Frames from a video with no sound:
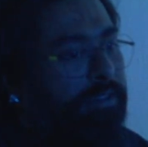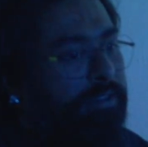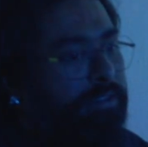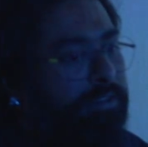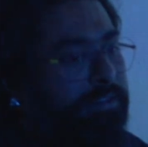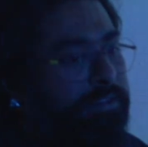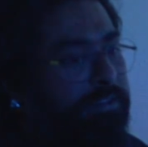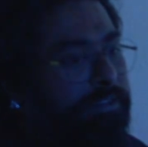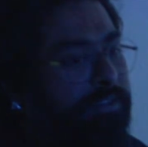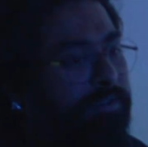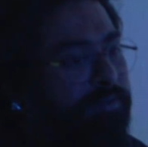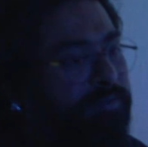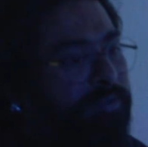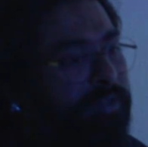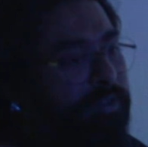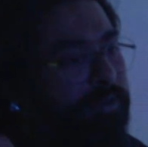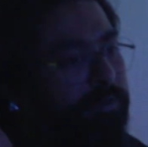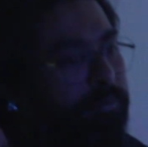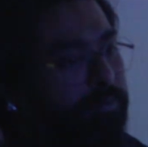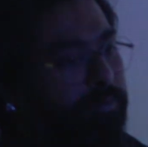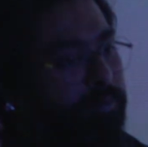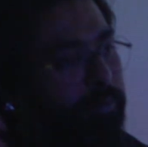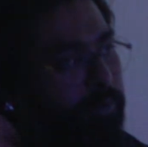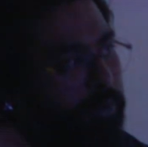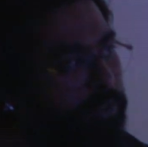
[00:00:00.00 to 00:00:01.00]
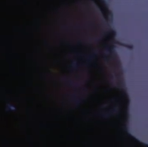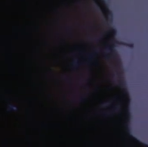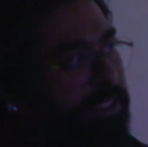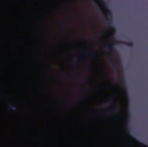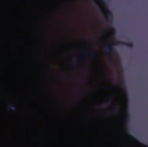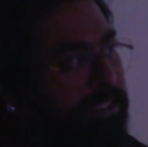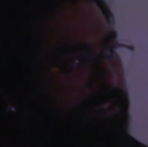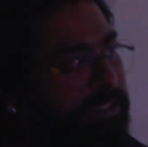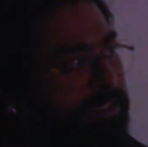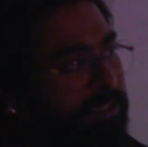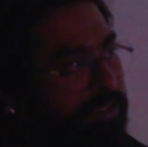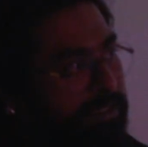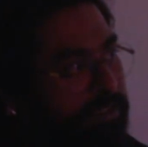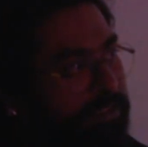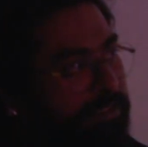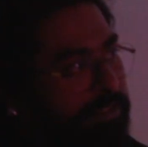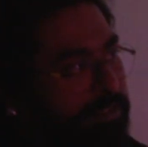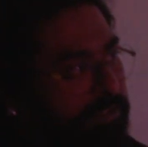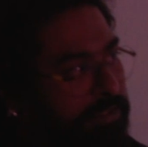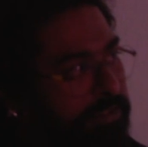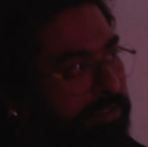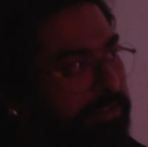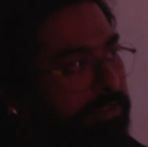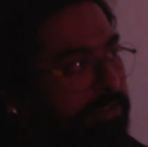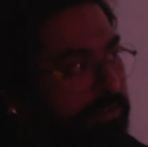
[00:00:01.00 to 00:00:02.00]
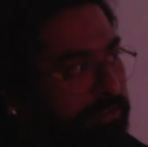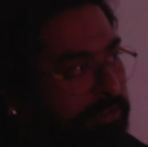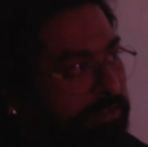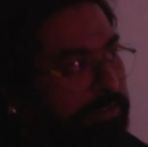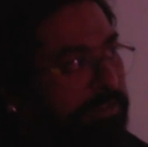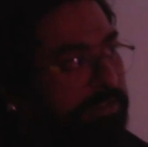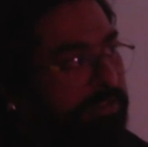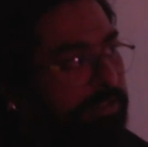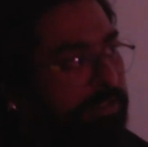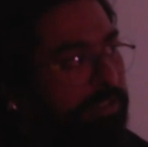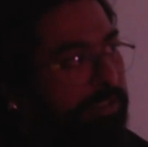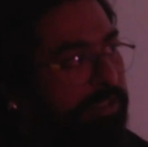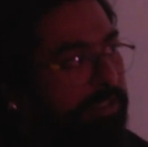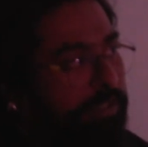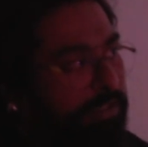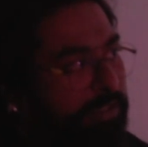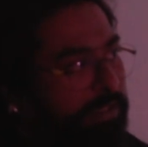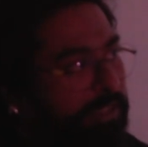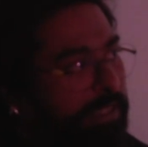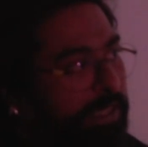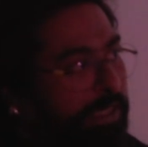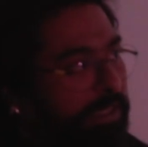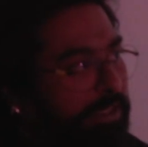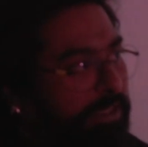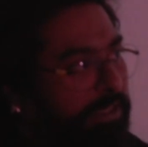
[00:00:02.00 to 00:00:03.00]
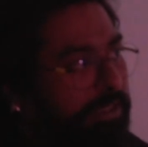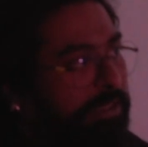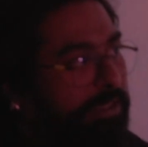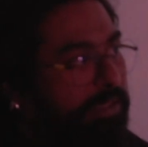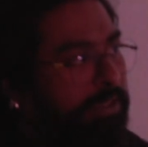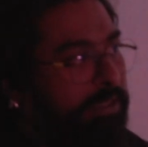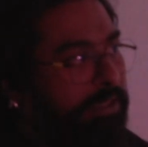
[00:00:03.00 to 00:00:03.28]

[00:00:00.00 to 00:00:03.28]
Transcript: different processes that